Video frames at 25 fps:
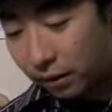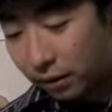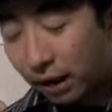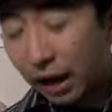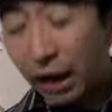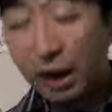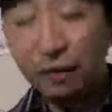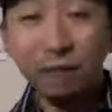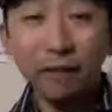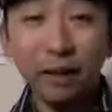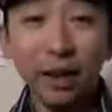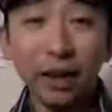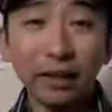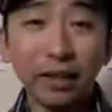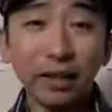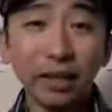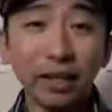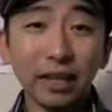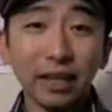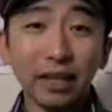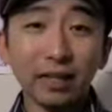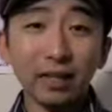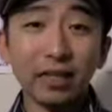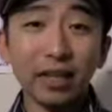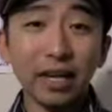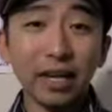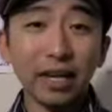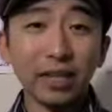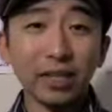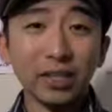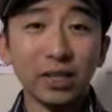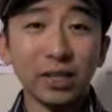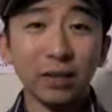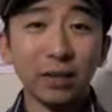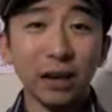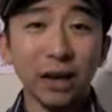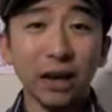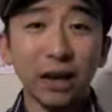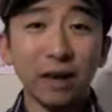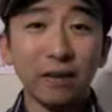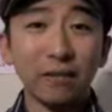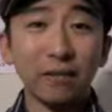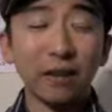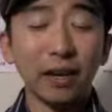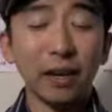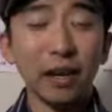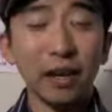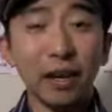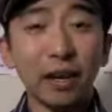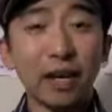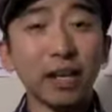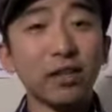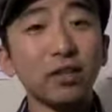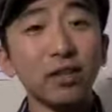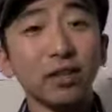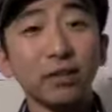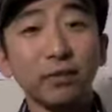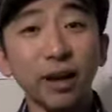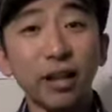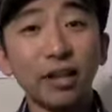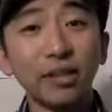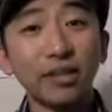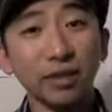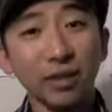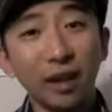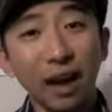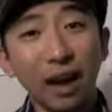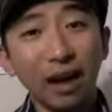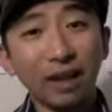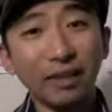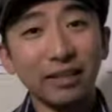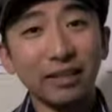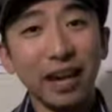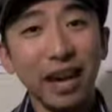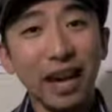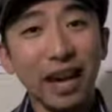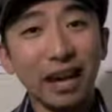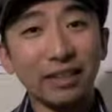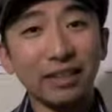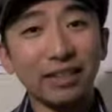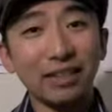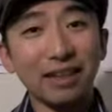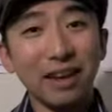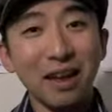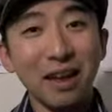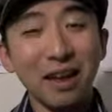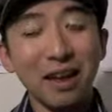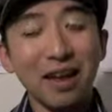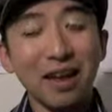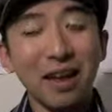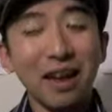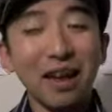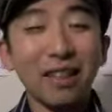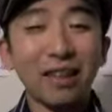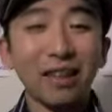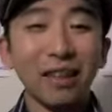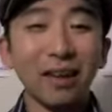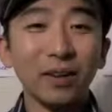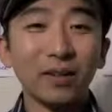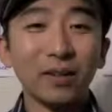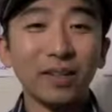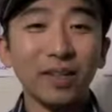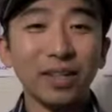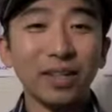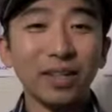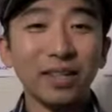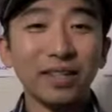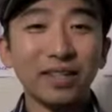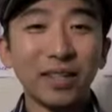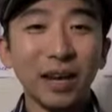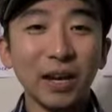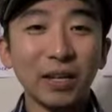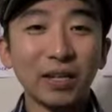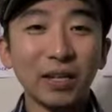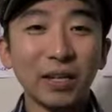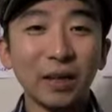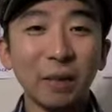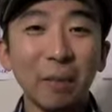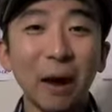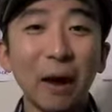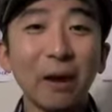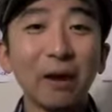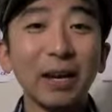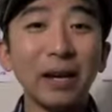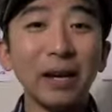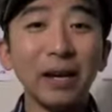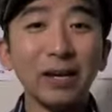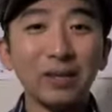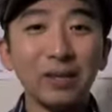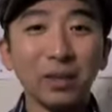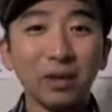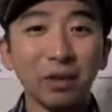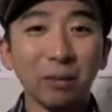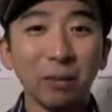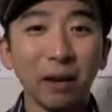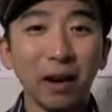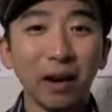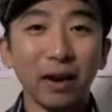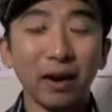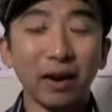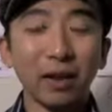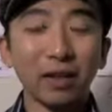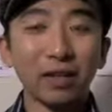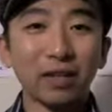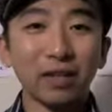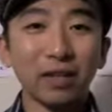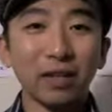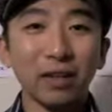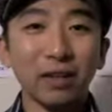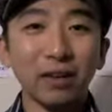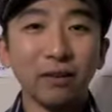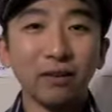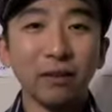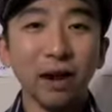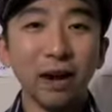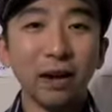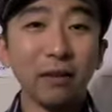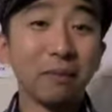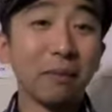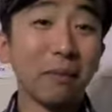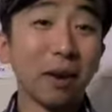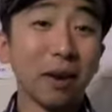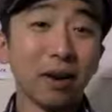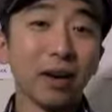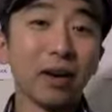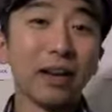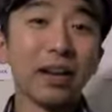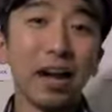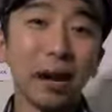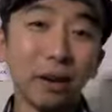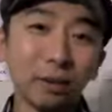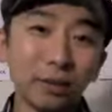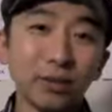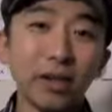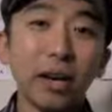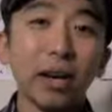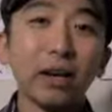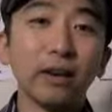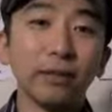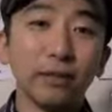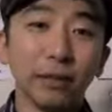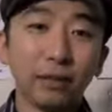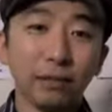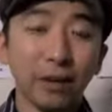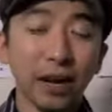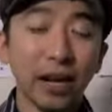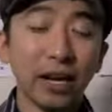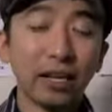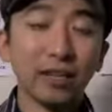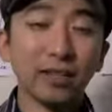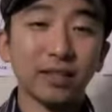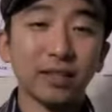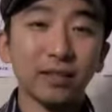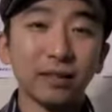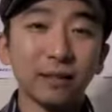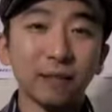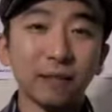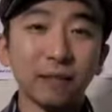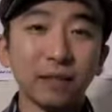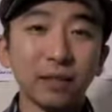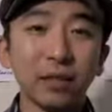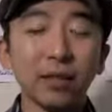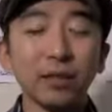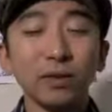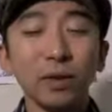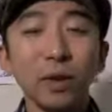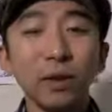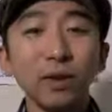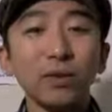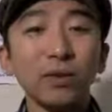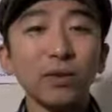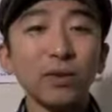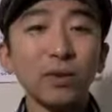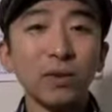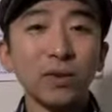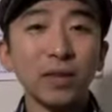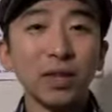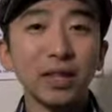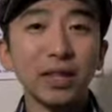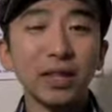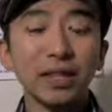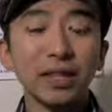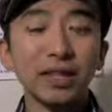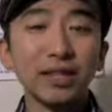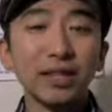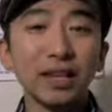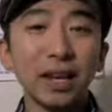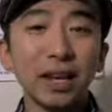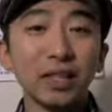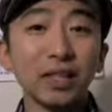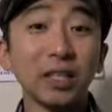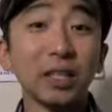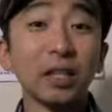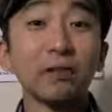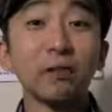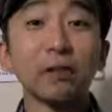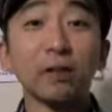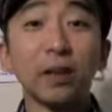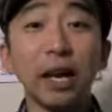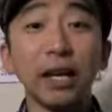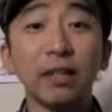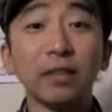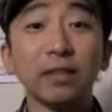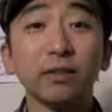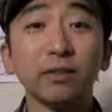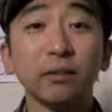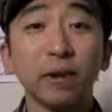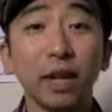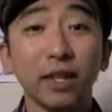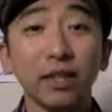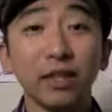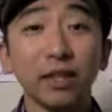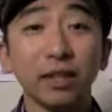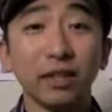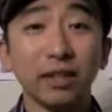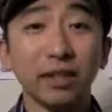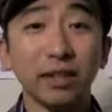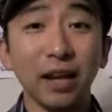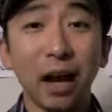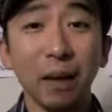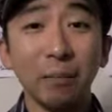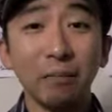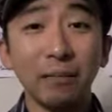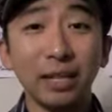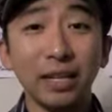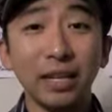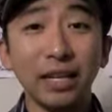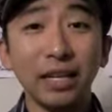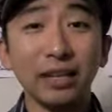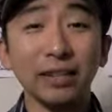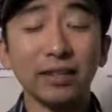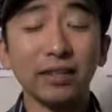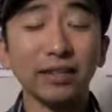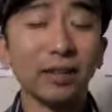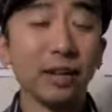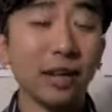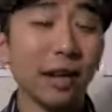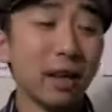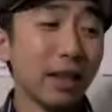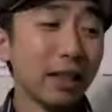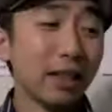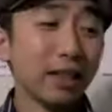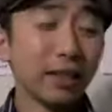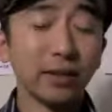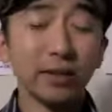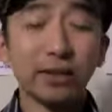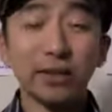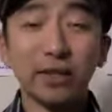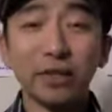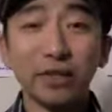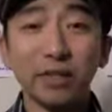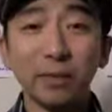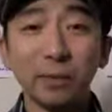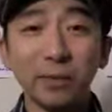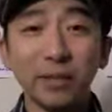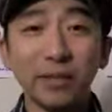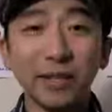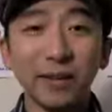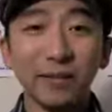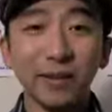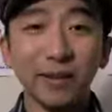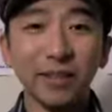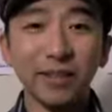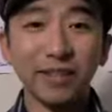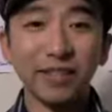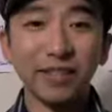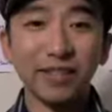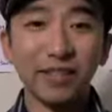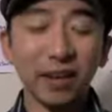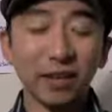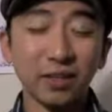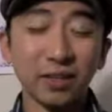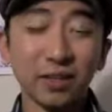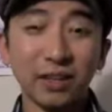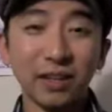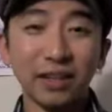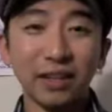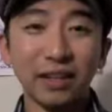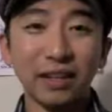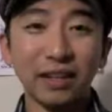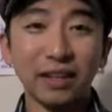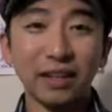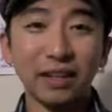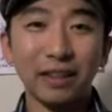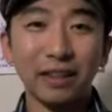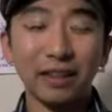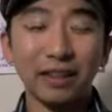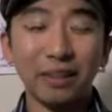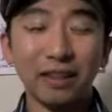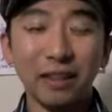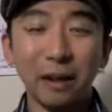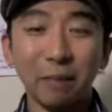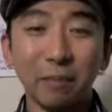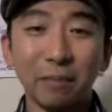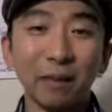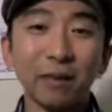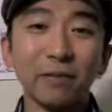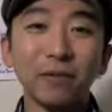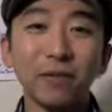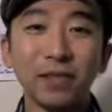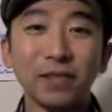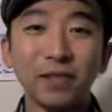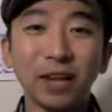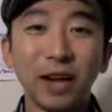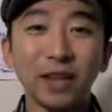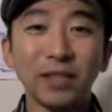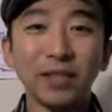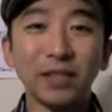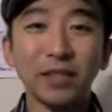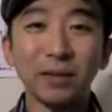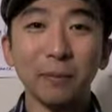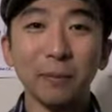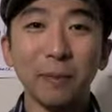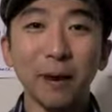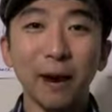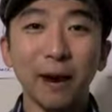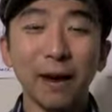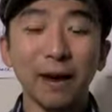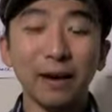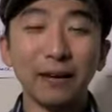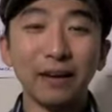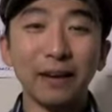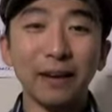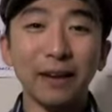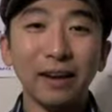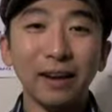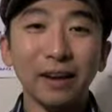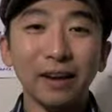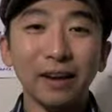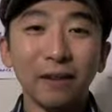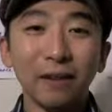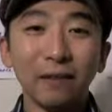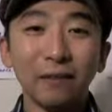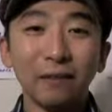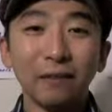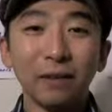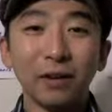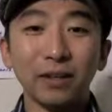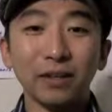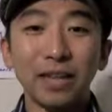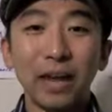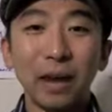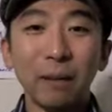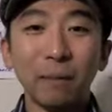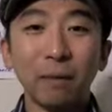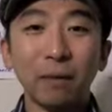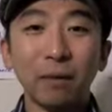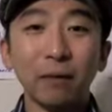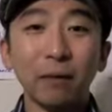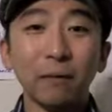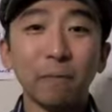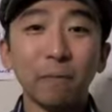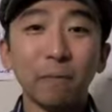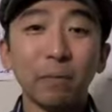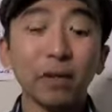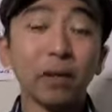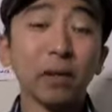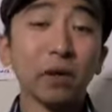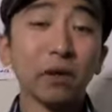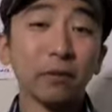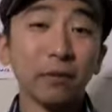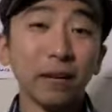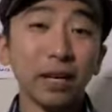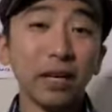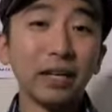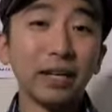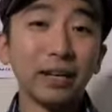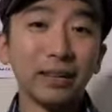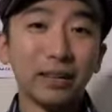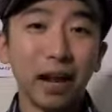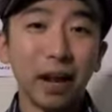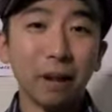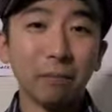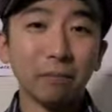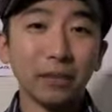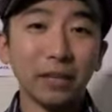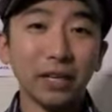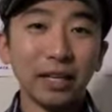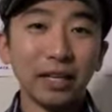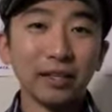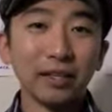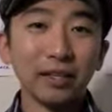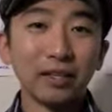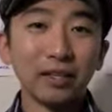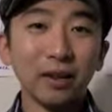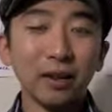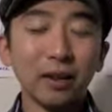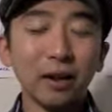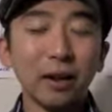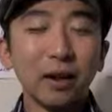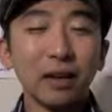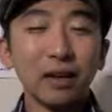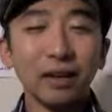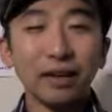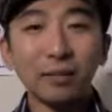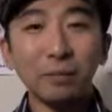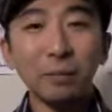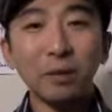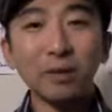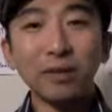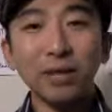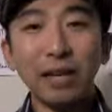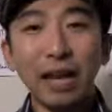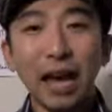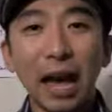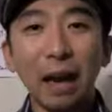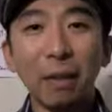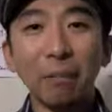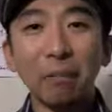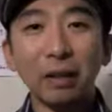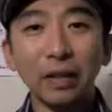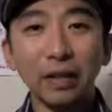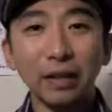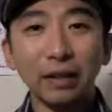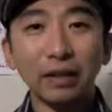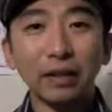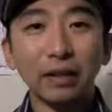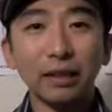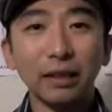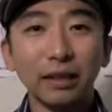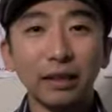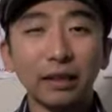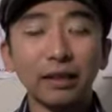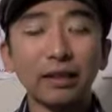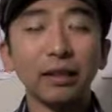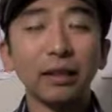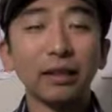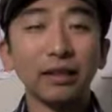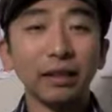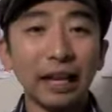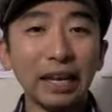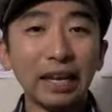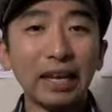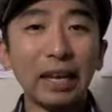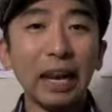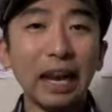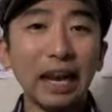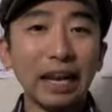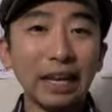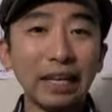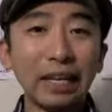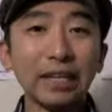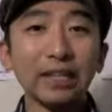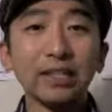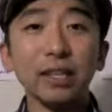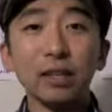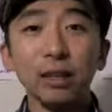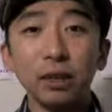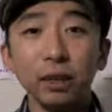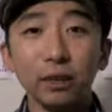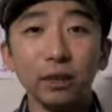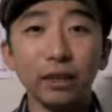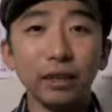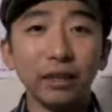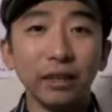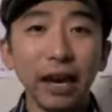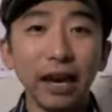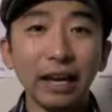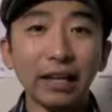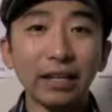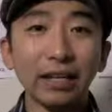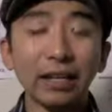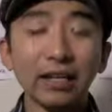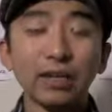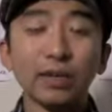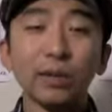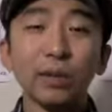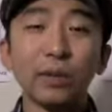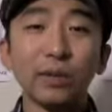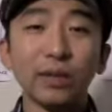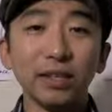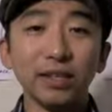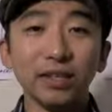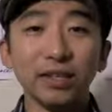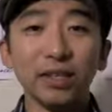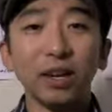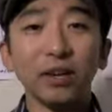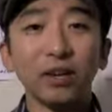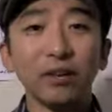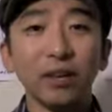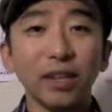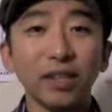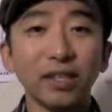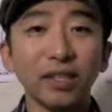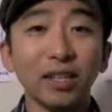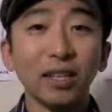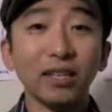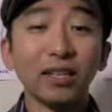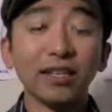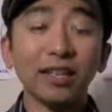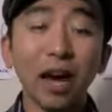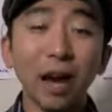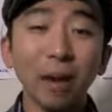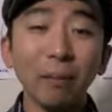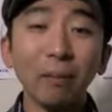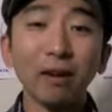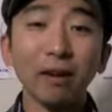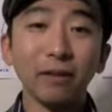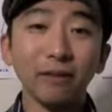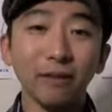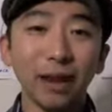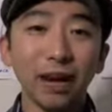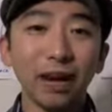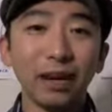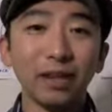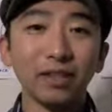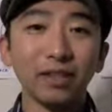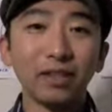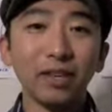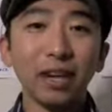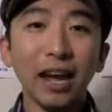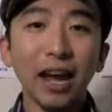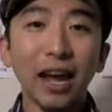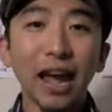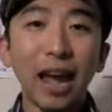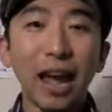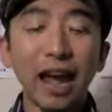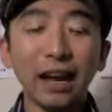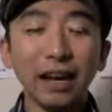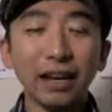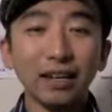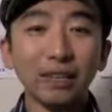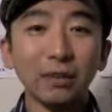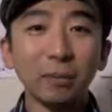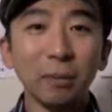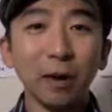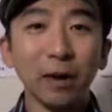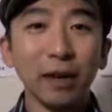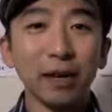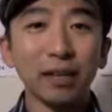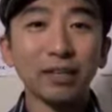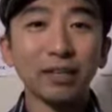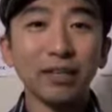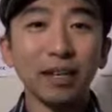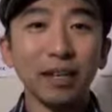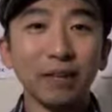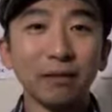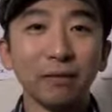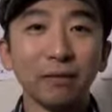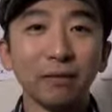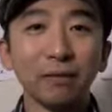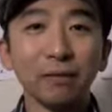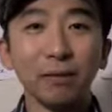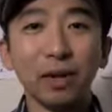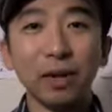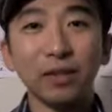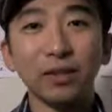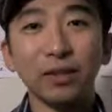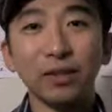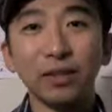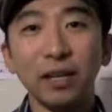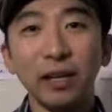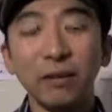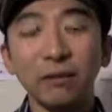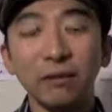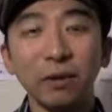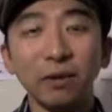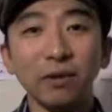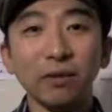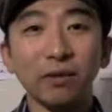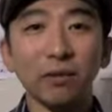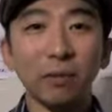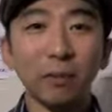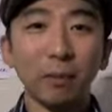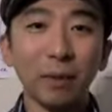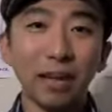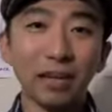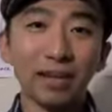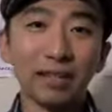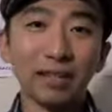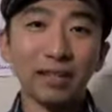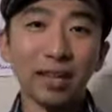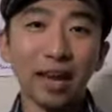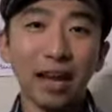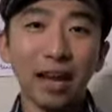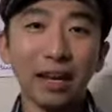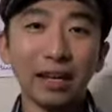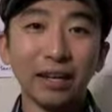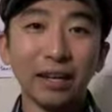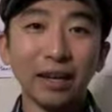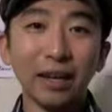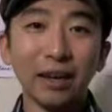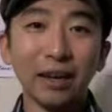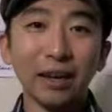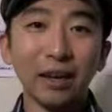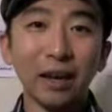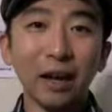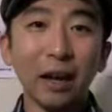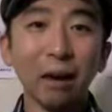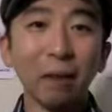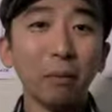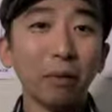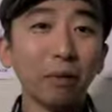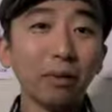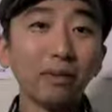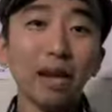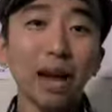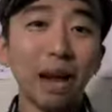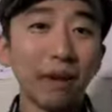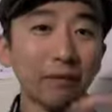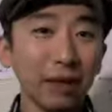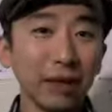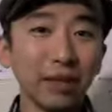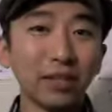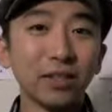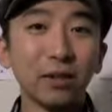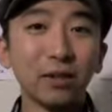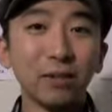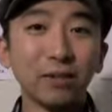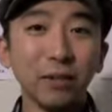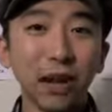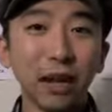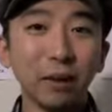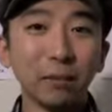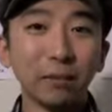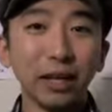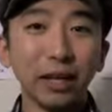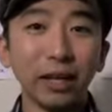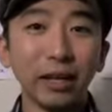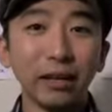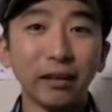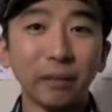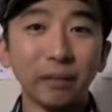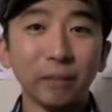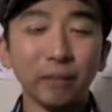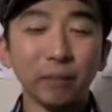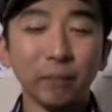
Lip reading: And finally, there's the issue of interracial contact. There's the discussion about intermarriage, right? Marrying outside of your race. There's also the discussion of transracial adoptees. There's the specific discussion that briefly touches upon, for example, Korean adoptees. This mostly happened in the late 80s and early 90s, so this generation is coming of age and experiencing racial difference from inside a multiracial family.